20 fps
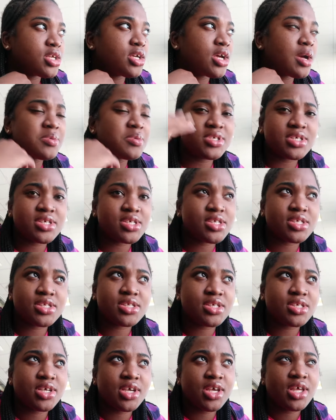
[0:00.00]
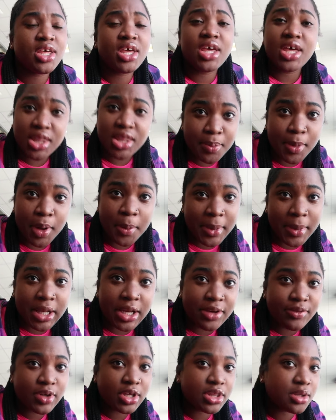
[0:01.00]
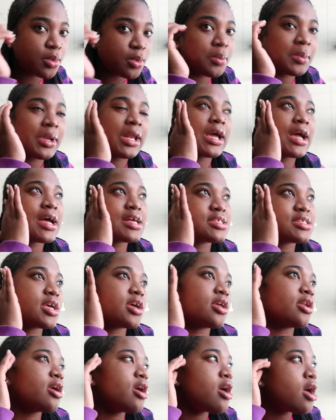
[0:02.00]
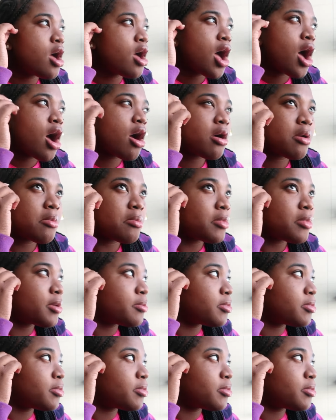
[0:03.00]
I was just in the moment, living in the moment, like I said.